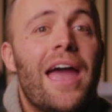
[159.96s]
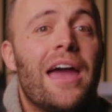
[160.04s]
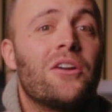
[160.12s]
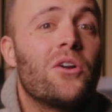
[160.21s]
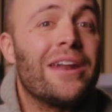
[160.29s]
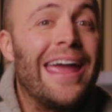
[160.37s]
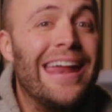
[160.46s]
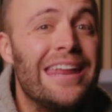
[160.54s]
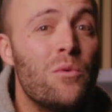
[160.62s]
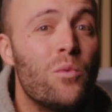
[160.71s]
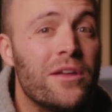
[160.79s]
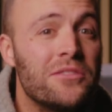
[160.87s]
and on
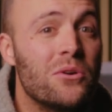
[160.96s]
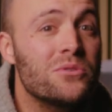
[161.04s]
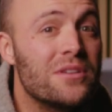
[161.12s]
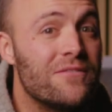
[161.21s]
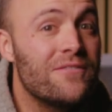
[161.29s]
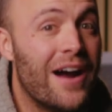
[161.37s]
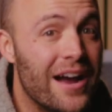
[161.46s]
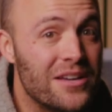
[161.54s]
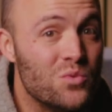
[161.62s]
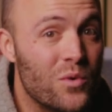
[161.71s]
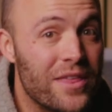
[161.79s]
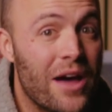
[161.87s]
any Windows
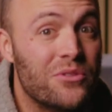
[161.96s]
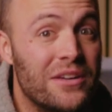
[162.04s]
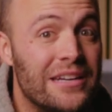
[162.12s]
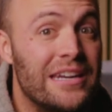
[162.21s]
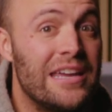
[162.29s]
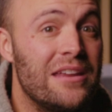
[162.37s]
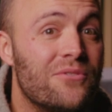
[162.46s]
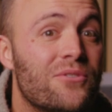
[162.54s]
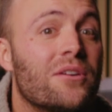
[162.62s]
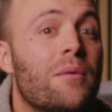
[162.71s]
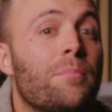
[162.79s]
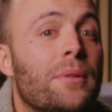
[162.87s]
device without the need
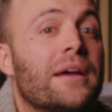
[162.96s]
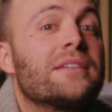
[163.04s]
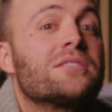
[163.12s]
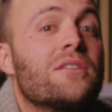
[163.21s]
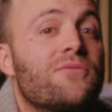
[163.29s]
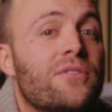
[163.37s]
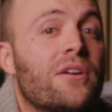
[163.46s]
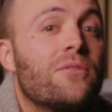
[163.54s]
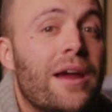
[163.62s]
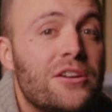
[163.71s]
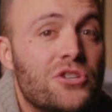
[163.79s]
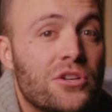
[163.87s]
for complex
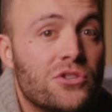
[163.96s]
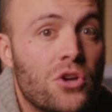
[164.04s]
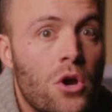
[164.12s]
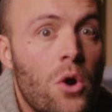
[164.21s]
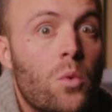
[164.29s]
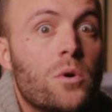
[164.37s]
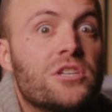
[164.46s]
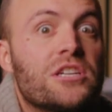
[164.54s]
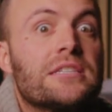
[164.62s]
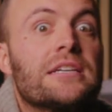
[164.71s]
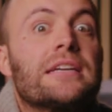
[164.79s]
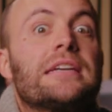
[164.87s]
configurations, which
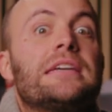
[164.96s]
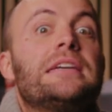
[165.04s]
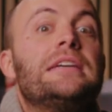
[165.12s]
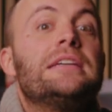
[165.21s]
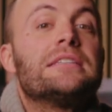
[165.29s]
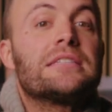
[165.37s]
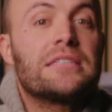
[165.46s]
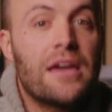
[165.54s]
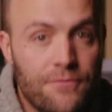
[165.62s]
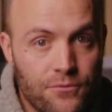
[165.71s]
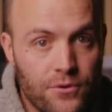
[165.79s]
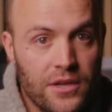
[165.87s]
is a key
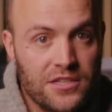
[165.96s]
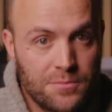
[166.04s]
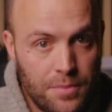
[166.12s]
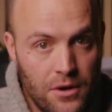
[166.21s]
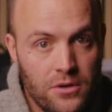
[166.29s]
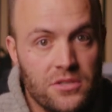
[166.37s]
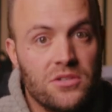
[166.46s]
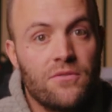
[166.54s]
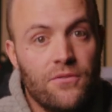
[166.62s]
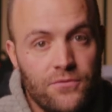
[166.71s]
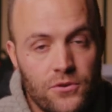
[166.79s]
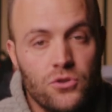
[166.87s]
step for the experience
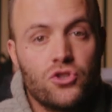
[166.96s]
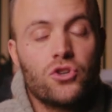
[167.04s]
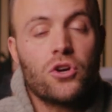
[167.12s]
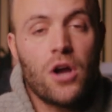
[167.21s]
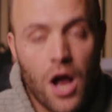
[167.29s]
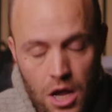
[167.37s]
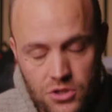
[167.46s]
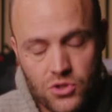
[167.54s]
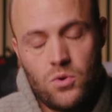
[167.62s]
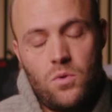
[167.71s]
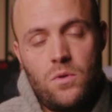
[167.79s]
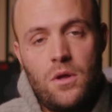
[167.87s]
of the future
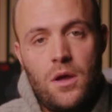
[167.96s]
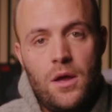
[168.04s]
console.